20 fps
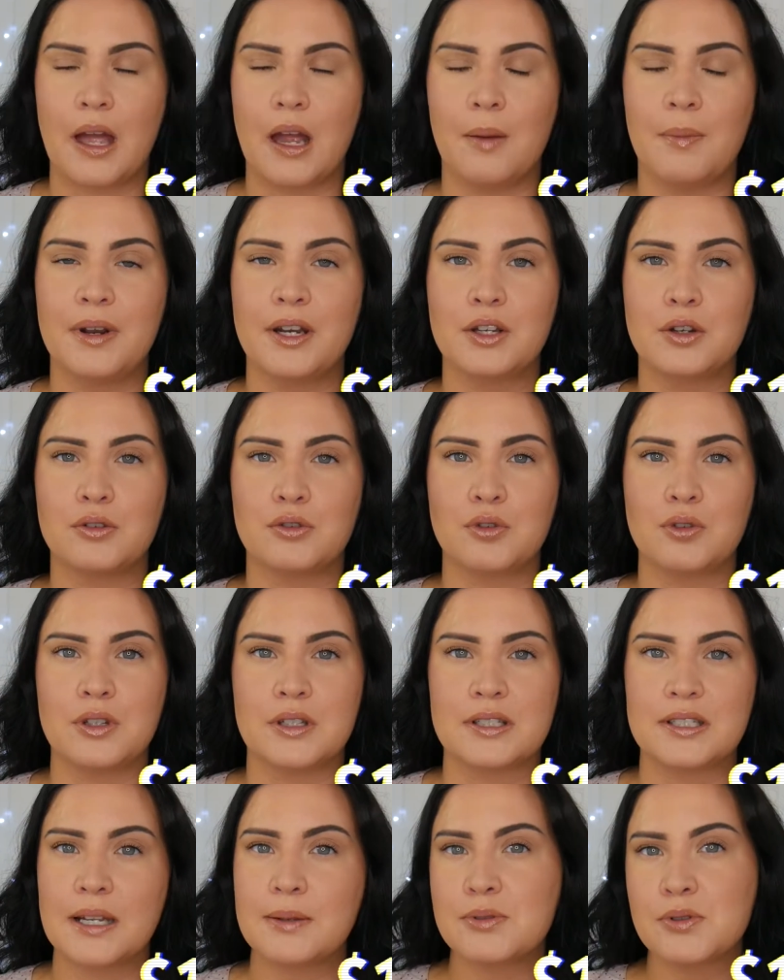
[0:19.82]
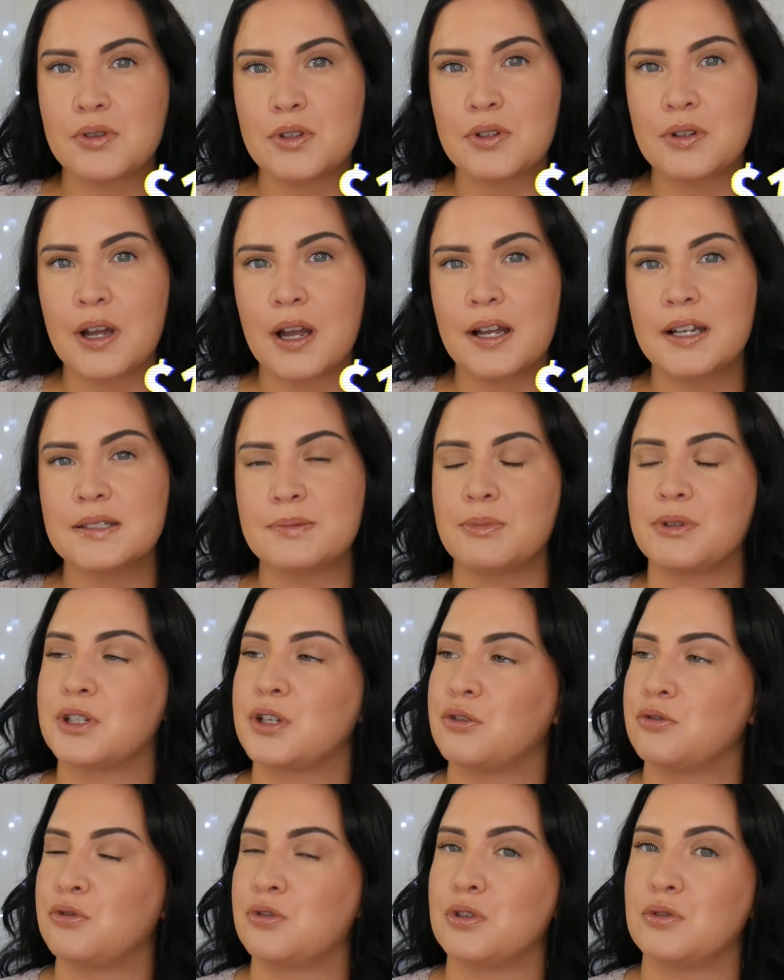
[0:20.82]
I'm going to go through the steps with you guys. I'm going to
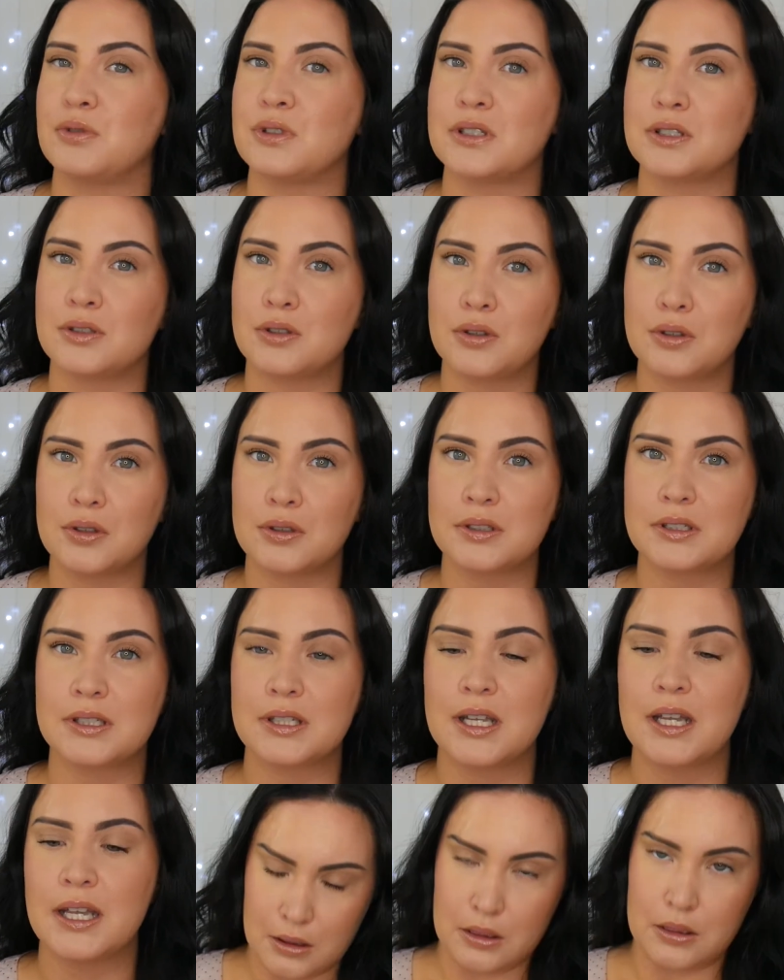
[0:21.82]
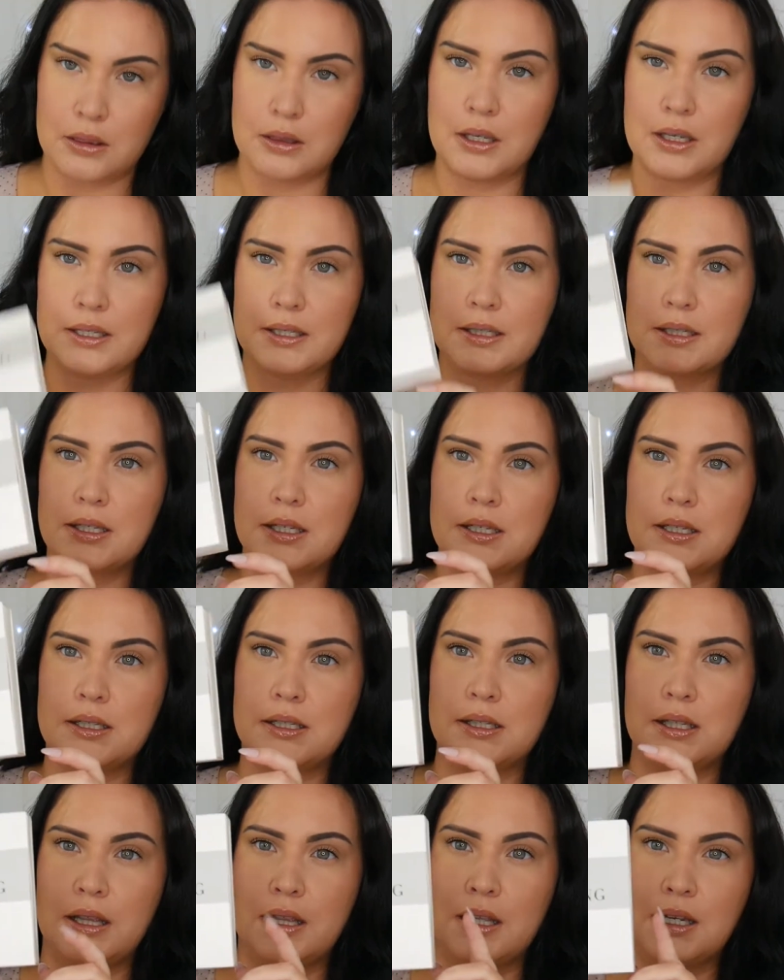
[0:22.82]
go through the results. This
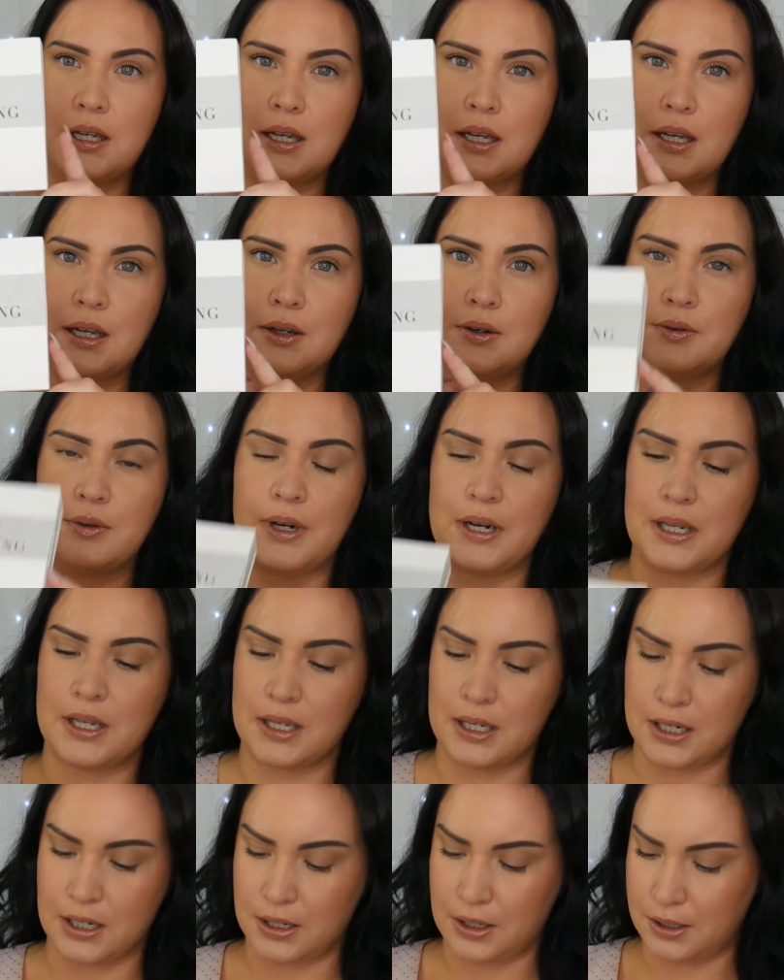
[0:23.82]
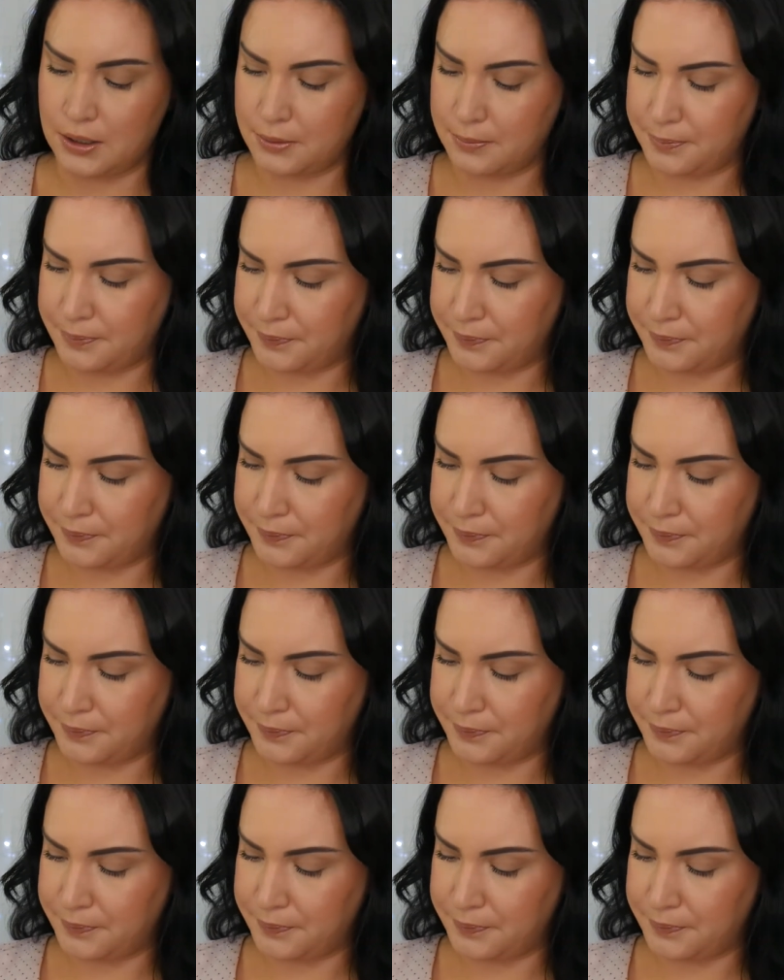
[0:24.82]
is the kit right here.